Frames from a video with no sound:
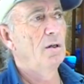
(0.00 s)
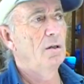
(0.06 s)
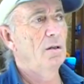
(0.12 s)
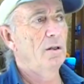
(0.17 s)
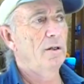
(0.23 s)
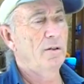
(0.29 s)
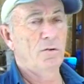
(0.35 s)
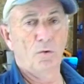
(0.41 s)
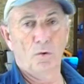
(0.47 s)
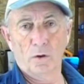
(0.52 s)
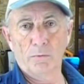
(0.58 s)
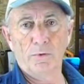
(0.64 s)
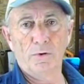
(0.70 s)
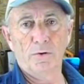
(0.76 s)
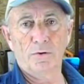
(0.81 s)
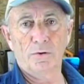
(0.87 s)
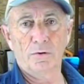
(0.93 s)
Like Norm
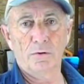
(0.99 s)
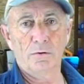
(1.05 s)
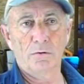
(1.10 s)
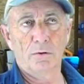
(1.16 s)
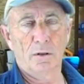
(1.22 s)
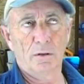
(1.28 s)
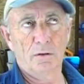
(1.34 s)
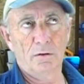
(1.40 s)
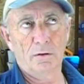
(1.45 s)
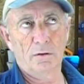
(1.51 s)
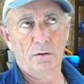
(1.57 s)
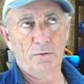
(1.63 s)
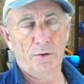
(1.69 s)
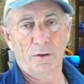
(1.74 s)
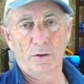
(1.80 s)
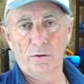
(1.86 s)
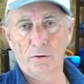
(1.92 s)
used to do on uh,
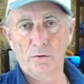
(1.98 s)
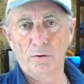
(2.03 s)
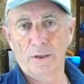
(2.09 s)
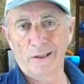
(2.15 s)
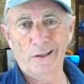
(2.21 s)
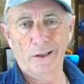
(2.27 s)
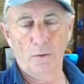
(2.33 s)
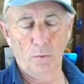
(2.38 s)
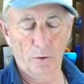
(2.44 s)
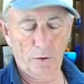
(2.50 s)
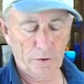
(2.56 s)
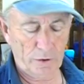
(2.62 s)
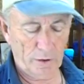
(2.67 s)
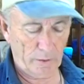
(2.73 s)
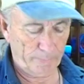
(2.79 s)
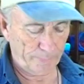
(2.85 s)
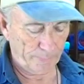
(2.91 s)
New Yankee
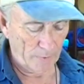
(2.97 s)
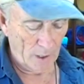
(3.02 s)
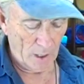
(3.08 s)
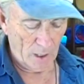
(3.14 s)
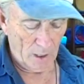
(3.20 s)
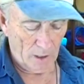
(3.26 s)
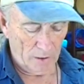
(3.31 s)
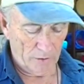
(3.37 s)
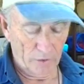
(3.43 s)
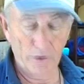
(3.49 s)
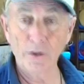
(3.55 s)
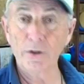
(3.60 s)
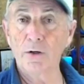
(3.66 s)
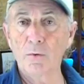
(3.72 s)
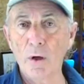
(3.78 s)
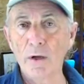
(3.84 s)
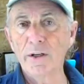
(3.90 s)
Workshop. You're
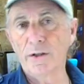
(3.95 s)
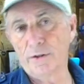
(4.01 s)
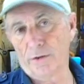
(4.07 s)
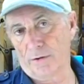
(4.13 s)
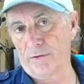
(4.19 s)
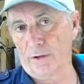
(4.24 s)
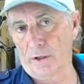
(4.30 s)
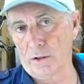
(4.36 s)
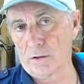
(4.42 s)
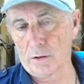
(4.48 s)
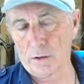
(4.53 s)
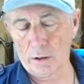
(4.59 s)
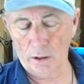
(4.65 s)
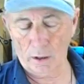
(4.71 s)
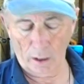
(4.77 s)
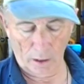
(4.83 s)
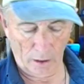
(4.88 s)
going to run into things.
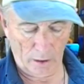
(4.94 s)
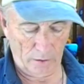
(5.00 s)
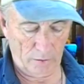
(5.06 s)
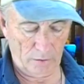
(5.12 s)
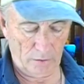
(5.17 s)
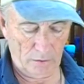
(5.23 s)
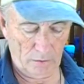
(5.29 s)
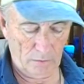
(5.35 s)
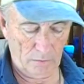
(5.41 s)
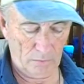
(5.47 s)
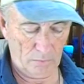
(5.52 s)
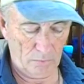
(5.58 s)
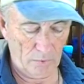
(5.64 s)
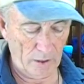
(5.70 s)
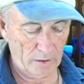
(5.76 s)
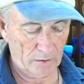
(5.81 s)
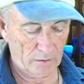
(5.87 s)
And
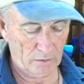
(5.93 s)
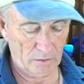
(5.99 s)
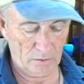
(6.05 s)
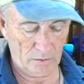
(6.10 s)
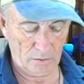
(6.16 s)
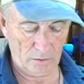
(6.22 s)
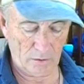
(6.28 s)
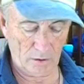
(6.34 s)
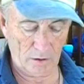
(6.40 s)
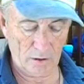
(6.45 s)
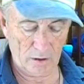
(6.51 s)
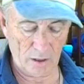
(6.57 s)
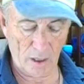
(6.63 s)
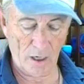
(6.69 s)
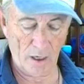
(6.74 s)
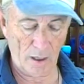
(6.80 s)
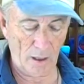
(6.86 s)
right
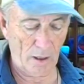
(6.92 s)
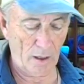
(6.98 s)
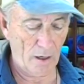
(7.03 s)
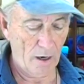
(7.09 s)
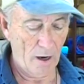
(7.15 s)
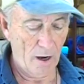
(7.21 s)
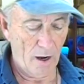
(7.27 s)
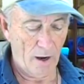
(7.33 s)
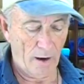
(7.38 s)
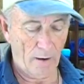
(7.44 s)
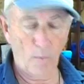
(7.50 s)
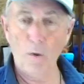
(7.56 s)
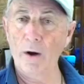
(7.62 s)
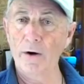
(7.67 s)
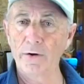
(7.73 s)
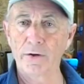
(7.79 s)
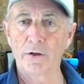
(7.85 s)
today, I
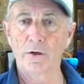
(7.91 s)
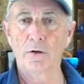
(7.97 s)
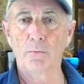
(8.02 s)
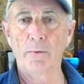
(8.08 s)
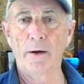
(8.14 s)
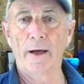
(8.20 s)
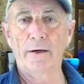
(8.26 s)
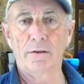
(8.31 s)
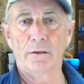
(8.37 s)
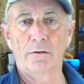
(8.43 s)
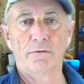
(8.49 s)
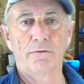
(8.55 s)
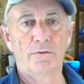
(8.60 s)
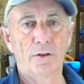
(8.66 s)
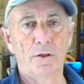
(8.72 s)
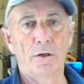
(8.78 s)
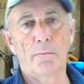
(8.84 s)
wanted to go back to the
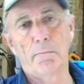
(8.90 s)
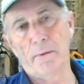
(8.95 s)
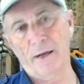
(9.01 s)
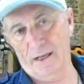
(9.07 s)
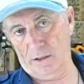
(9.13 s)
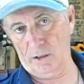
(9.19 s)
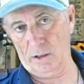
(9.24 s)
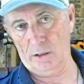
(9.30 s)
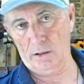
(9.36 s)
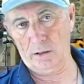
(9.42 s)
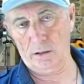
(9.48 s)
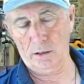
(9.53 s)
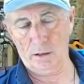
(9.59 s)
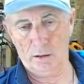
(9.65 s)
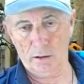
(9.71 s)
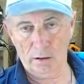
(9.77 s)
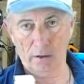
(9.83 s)
very basics.
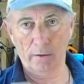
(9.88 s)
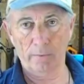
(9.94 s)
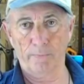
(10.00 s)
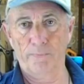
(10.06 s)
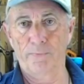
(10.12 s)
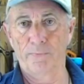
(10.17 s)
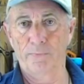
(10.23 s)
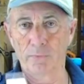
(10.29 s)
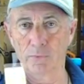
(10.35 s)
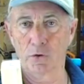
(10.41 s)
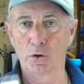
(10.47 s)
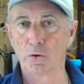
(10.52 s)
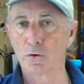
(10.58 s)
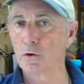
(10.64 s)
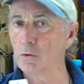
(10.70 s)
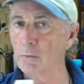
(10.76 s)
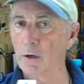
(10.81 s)
Uh, two
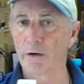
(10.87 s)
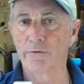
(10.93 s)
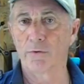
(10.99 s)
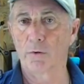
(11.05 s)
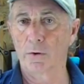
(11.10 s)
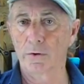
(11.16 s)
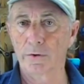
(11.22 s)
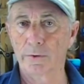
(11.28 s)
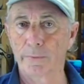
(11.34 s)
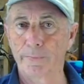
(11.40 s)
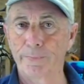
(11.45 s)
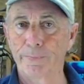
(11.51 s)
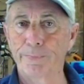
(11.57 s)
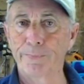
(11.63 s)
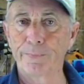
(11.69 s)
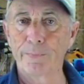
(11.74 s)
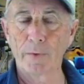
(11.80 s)

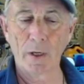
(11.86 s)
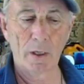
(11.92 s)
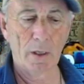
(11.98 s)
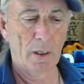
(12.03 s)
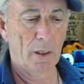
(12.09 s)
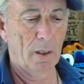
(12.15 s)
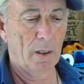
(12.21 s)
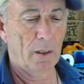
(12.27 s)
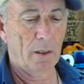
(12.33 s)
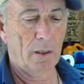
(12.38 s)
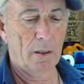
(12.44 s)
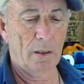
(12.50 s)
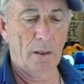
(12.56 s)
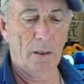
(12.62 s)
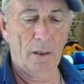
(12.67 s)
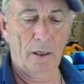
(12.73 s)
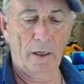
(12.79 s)

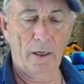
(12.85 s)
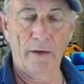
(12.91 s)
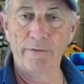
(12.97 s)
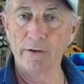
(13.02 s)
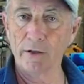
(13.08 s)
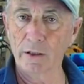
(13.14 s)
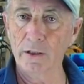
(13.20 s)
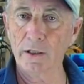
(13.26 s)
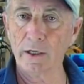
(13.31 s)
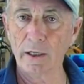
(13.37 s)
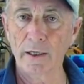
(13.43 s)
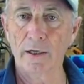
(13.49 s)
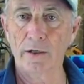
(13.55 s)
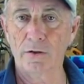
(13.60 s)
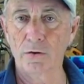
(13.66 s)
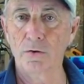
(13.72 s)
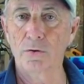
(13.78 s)
2x4s. If you're going to
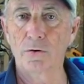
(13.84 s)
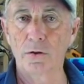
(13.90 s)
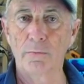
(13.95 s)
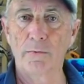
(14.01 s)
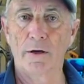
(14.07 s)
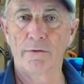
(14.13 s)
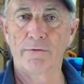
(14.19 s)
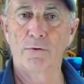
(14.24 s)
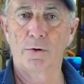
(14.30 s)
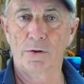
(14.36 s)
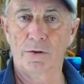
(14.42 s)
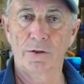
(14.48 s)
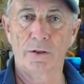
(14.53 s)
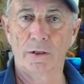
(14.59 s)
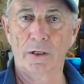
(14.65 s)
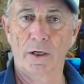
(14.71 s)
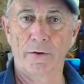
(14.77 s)
connect two 2x4s
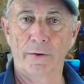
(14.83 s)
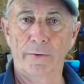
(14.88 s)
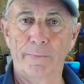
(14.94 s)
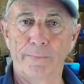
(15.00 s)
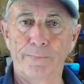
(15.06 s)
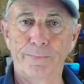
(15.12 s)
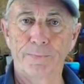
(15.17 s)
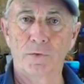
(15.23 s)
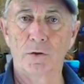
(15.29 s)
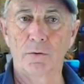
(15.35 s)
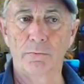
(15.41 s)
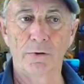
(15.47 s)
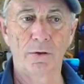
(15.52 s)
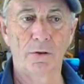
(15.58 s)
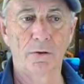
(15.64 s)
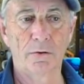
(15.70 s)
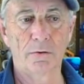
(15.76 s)
together, to
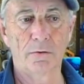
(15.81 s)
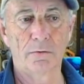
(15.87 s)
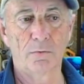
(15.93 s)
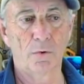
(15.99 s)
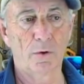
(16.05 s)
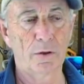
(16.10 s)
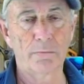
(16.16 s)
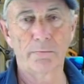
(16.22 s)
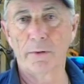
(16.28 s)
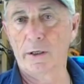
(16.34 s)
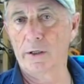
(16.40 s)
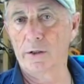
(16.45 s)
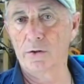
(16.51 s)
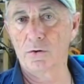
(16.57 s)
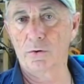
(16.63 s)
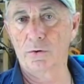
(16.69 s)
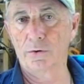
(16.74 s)
build a
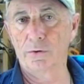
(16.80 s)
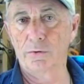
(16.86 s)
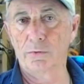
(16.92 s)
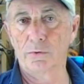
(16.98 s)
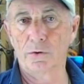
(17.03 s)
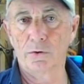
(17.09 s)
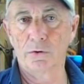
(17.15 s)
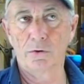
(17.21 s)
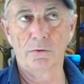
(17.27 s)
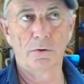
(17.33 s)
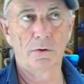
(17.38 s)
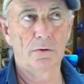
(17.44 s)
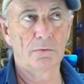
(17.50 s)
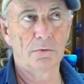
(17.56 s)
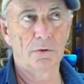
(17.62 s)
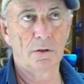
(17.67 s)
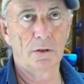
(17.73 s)
workbench or you're, you're
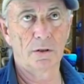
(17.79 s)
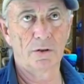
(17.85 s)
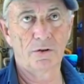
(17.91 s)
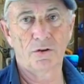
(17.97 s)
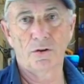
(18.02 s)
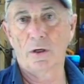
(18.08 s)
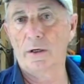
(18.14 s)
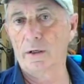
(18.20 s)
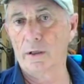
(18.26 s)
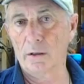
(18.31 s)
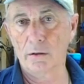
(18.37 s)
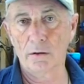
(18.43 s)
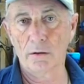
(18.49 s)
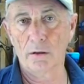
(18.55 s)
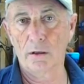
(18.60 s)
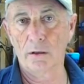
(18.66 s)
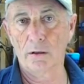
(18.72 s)
doing uh, studding
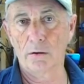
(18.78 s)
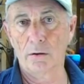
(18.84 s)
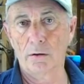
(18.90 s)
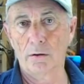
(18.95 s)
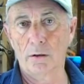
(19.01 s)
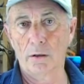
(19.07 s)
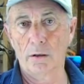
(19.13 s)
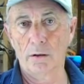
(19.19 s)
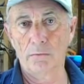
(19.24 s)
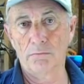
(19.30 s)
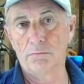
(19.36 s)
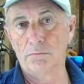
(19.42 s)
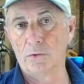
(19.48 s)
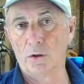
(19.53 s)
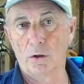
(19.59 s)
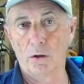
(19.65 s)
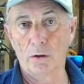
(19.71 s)
on
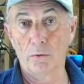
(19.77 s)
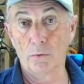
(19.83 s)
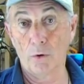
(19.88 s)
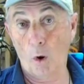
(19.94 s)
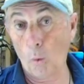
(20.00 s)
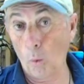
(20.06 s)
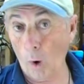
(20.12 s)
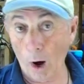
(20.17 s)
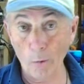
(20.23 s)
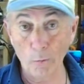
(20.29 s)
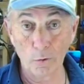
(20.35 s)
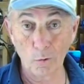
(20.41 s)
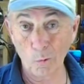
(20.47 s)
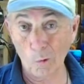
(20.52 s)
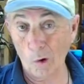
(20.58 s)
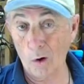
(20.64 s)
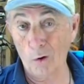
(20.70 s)
a you know on a, a outer
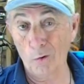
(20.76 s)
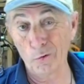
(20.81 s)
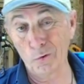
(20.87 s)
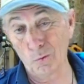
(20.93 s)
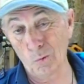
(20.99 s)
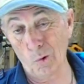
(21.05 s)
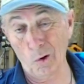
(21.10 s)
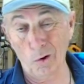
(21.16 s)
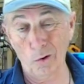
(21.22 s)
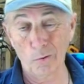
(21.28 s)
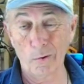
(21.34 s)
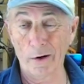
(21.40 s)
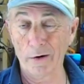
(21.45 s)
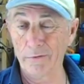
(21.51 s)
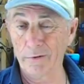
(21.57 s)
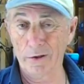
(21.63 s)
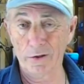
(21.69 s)
wall, new wall
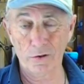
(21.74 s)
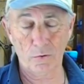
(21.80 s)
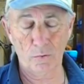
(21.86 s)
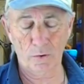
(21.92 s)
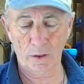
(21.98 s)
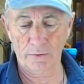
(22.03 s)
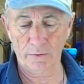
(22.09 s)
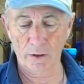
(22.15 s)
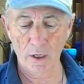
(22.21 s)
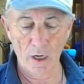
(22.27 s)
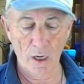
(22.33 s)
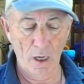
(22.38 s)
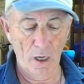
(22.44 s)
renovation, whatever,